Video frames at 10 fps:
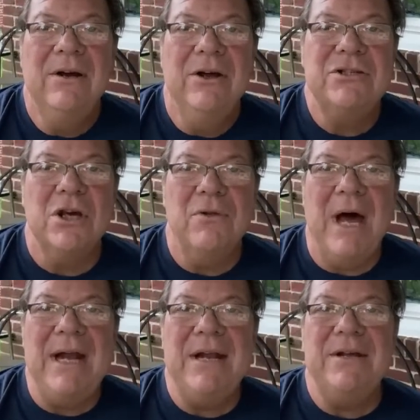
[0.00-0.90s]
So
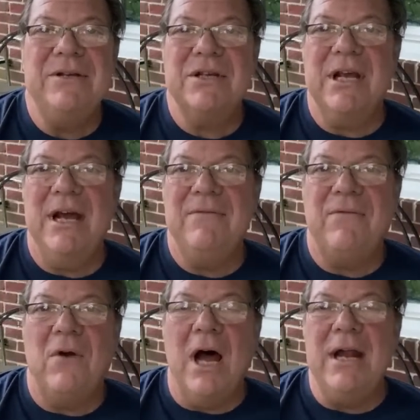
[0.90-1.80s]
that is, again,
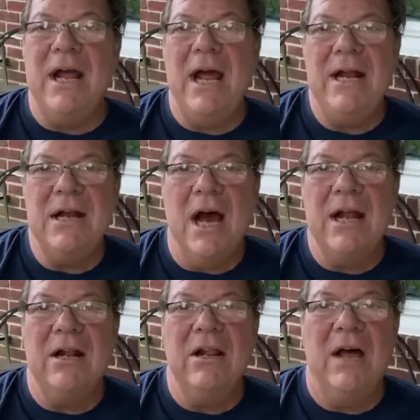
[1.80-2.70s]
Friday,
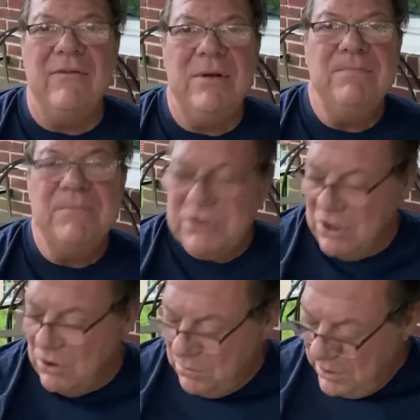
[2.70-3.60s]
9/11.
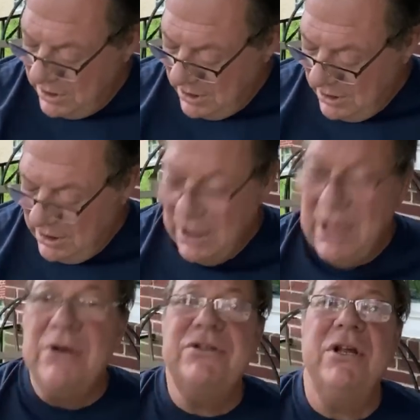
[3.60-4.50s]
So
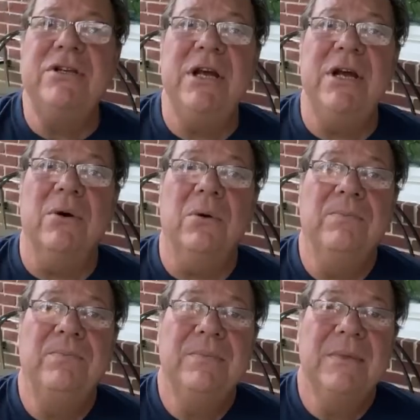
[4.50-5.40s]
here's the deal.
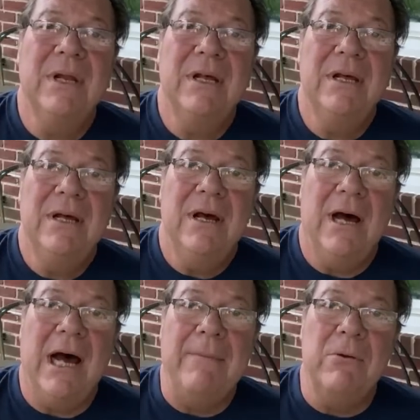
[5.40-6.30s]

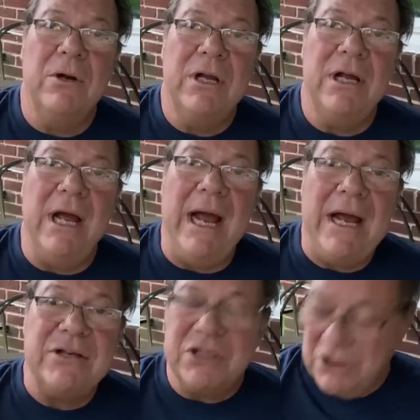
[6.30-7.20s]
I'm going to
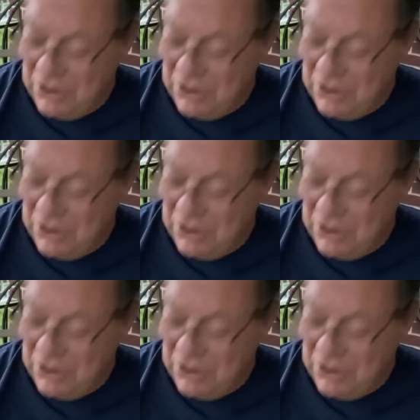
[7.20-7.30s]
ask